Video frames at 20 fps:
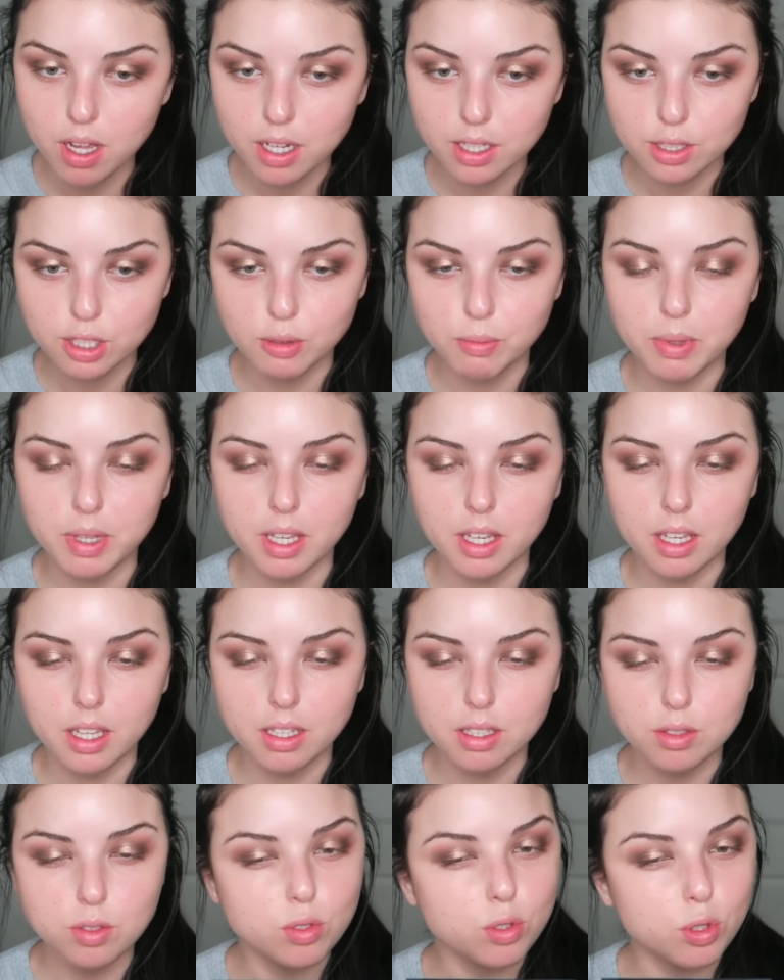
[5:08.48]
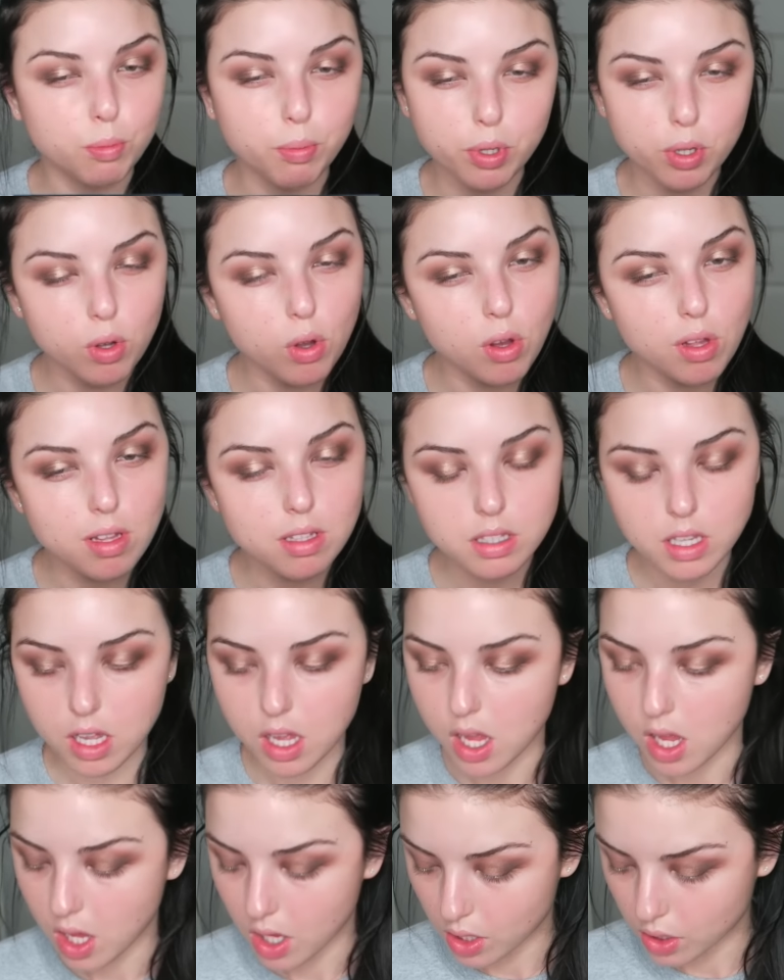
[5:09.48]
it to be super gold.
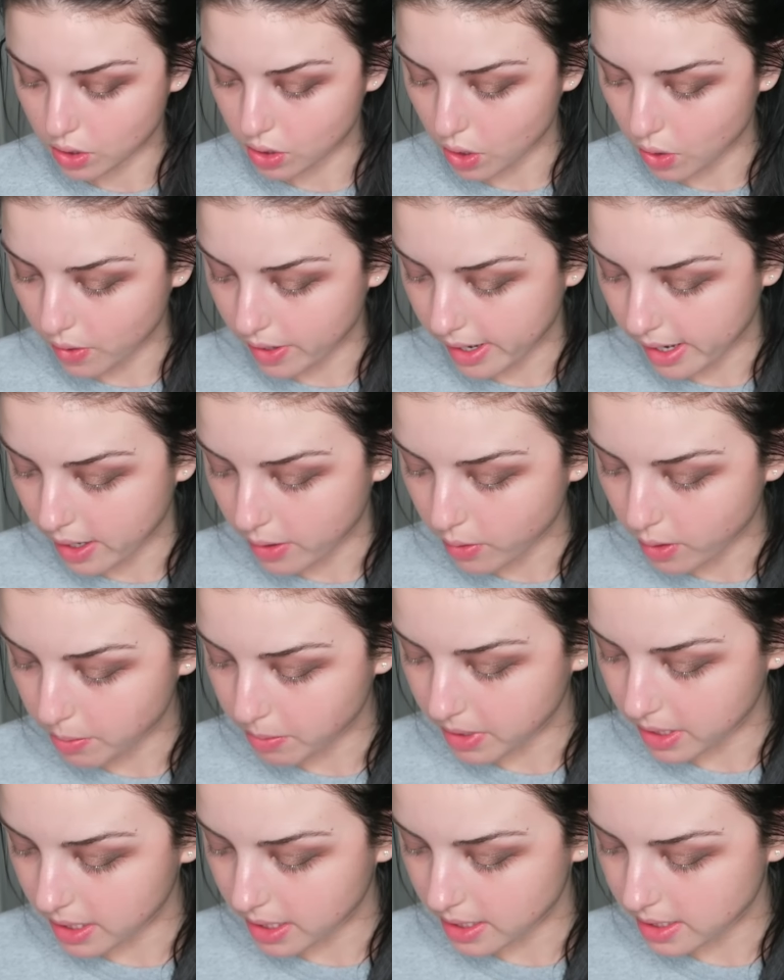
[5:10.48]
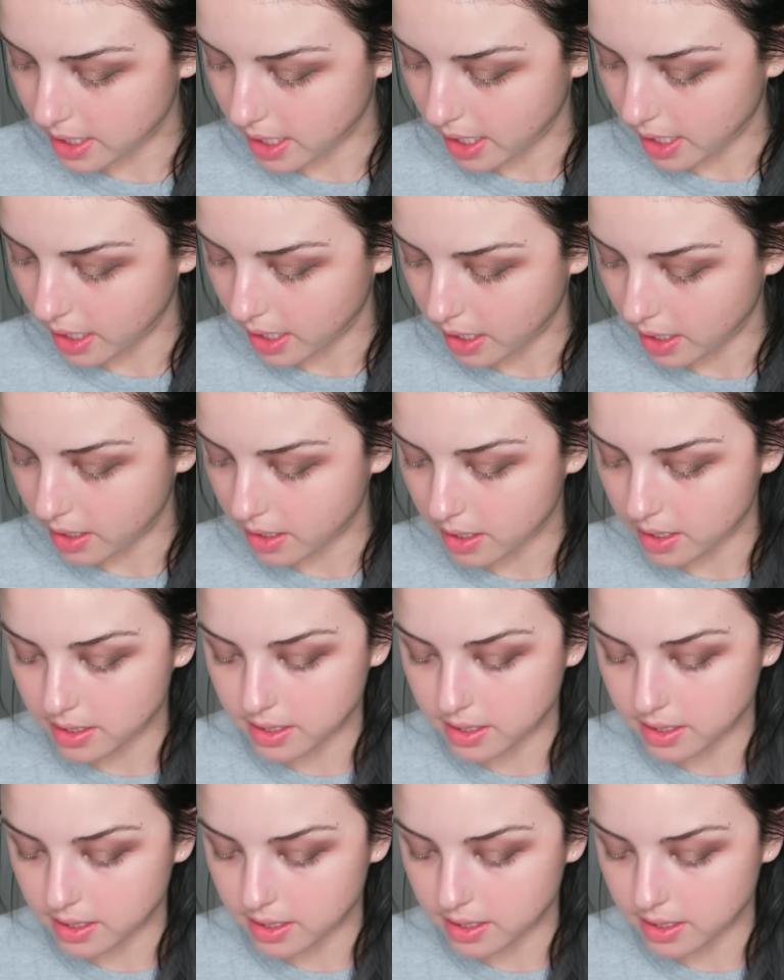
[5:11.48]
So now I'm gonna take